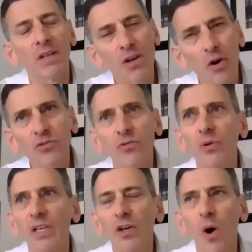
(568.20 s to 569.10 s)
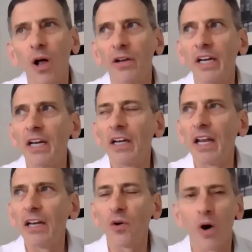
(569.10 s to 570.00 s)
it goes to equality and
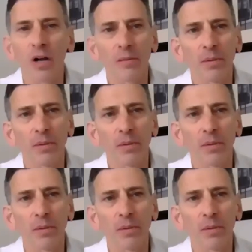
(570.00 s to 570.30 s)
inequality,